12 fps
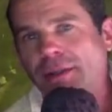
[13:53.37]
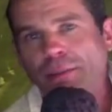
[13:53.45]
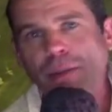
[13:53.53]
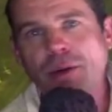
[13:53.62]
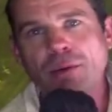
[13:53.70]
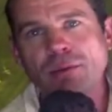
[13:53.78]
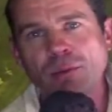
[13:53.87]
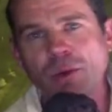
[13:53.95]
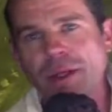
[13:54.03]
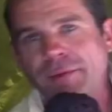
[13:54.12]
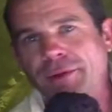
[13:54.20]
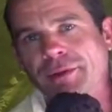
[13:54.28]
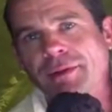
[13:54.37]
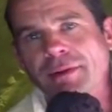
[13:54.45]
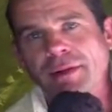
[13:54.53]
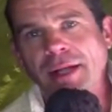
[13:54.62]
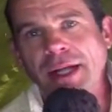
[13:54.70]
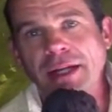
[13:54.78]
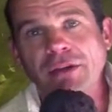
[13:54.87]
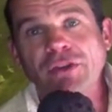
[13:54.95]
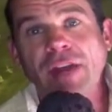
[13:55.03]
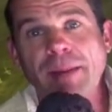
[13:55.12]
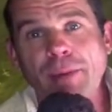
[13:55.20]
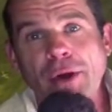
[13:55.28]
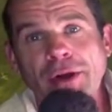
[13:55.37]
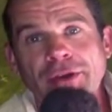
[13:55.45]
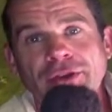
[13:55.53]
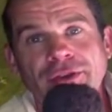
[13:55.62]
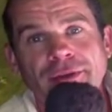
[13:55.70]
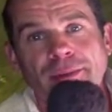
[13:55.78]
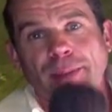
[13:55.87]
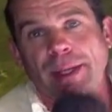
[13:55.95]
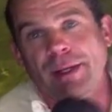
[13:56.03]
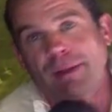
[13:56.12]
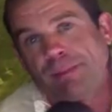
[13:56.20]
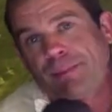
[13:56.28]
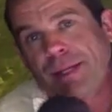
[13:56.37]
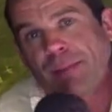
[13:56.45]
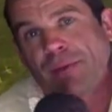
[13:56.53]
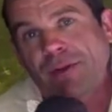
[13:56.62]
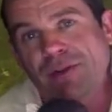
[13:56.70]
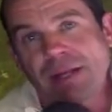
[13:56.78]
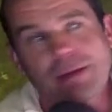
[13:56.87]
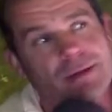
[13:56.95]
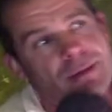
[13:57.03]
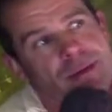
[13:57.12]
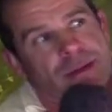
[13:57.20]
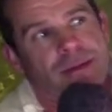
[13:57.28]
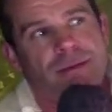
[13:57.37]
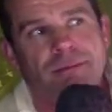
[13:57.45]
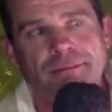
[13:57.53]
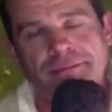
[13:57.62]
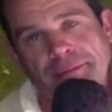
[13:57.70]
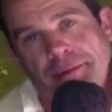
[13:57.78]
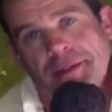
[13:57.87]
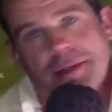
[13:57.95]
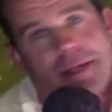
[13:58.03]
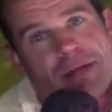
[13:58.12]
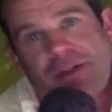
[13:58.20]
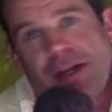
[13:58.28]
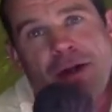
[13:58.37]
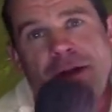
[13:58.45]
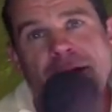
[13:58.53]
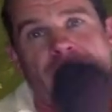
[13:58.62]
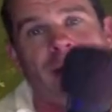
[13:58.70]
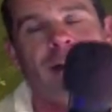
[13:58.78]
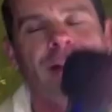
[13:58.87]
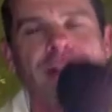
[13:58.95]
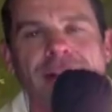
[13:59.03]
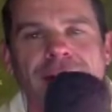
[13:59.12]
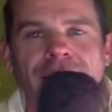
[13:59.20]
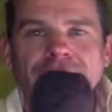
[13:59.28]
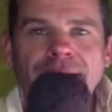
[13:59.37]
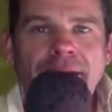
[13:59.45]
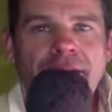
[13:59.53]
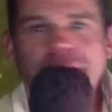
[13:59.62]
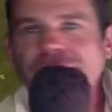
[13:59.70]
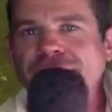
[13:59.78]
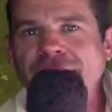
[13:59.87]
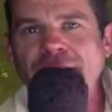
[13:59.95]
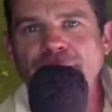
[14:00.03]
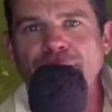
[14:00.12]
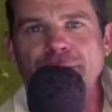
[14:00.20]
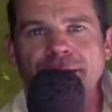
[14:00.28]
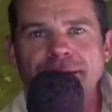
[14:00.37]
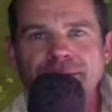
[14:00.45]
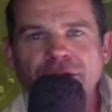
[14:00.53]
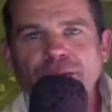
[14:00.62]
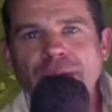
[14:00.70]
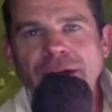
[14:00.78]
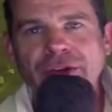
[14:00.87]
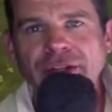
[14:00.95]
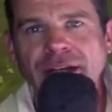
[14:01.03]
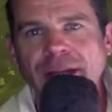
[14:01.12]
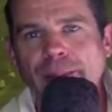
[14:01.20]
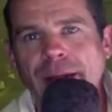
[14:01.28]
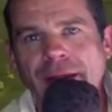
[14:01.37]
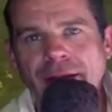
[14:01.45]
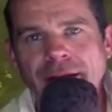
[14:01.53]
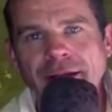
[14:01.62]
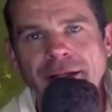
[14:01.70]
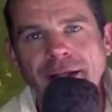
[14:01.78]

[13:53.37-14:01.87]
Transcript: we'll give you an insane bonus. And Peter, being a professional athlete, oh, I can't say no to that. And then it started from there because Peter Sagan back then